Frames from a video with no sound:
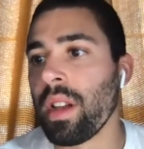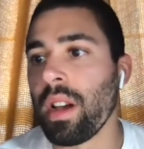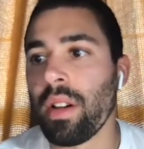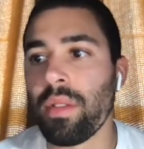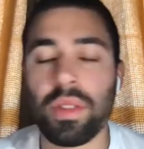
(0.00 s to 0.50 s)

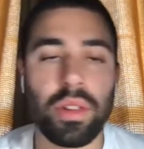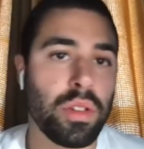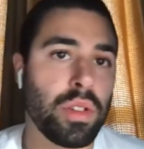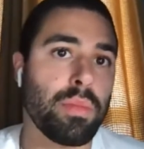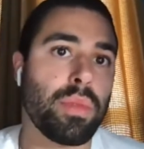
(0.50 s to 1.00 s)

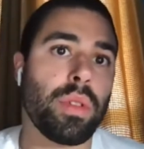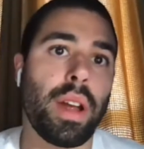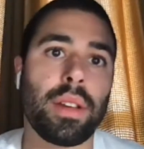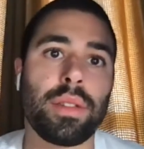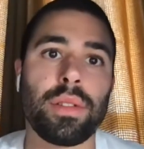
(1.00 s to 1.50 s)
return to sport
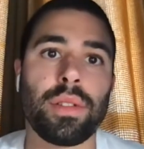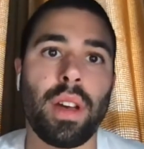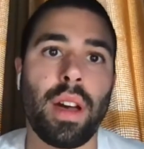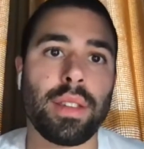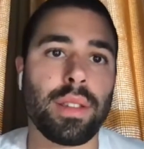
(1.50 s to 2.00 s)

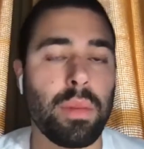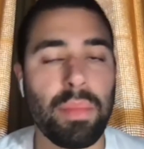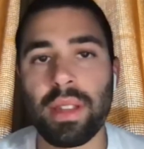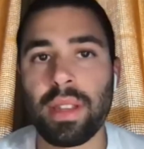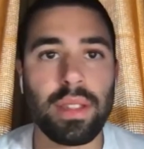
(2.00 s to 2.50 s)
exercise. There's a
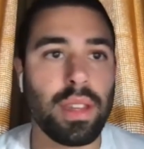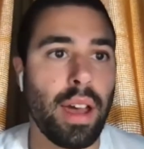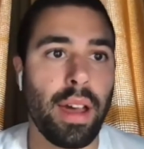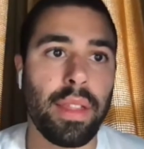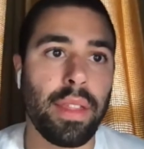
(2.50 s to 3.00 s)
PT's
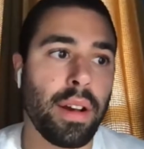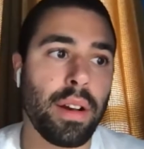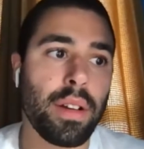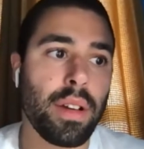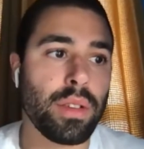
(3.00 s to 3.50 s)
guy in
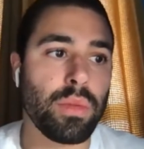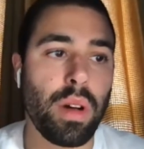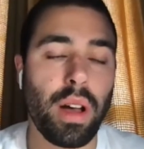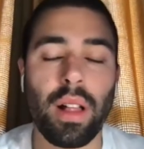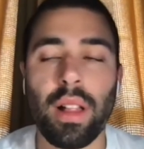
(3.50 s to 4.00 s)
there as
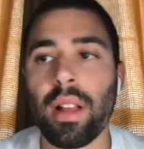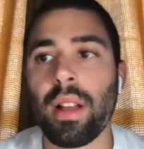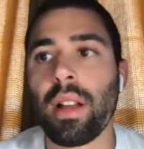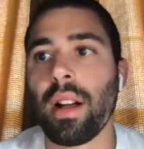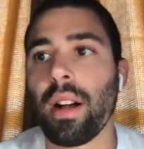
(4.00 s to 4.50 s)
well.
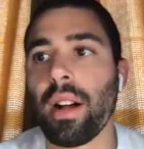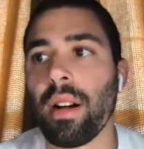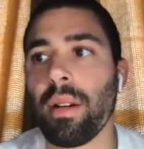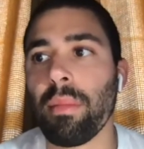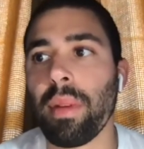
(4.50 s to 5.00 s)

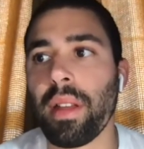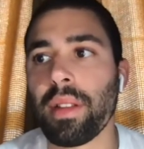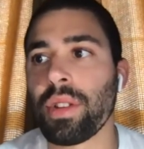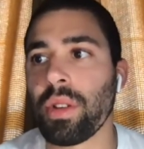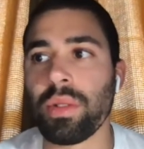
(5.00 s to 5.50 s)
But
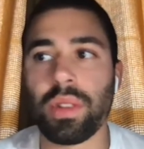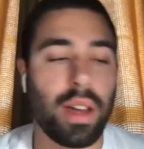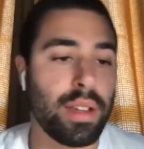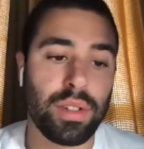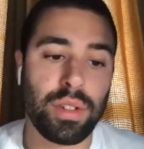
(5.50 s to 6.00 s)
she was
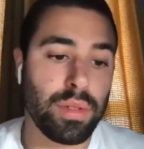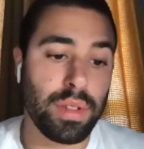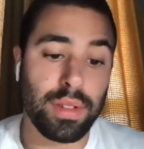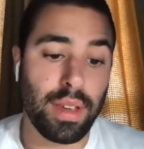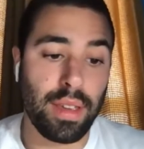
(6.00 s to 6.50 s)
honest. She was
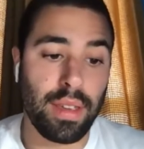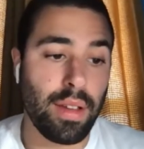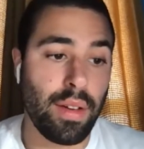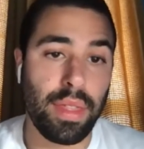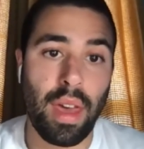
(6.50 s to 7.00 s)
just like,
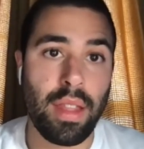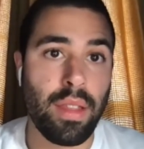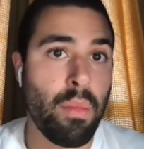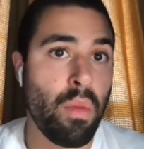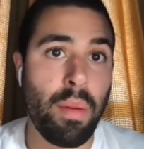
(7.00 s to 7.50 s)
they
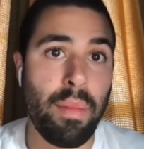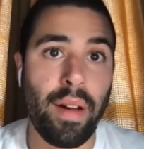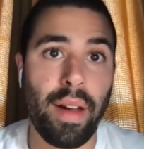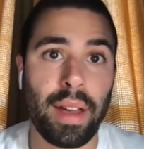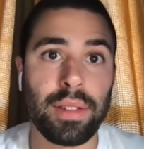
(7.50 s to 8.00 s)
know more
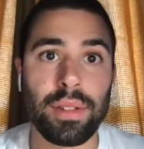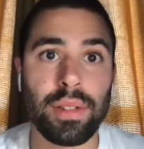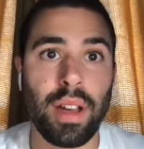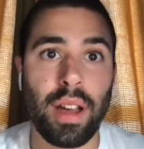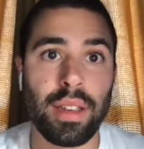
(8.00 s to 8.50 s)
about
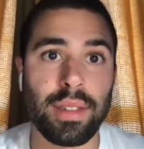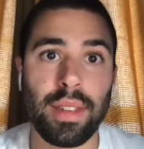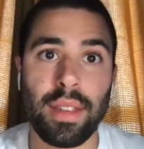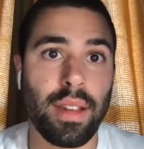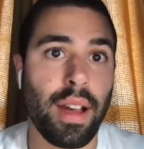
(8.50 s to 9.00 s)
exercise
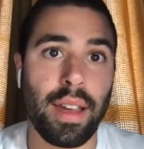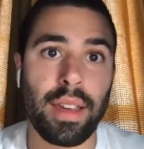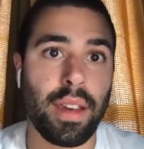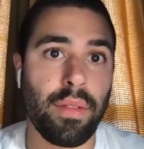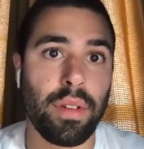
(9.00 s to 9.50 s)
than I
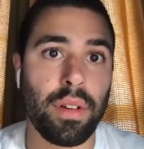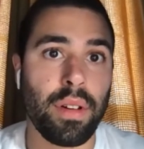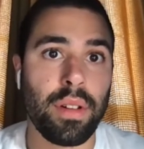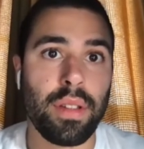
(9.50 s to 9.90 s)
can ever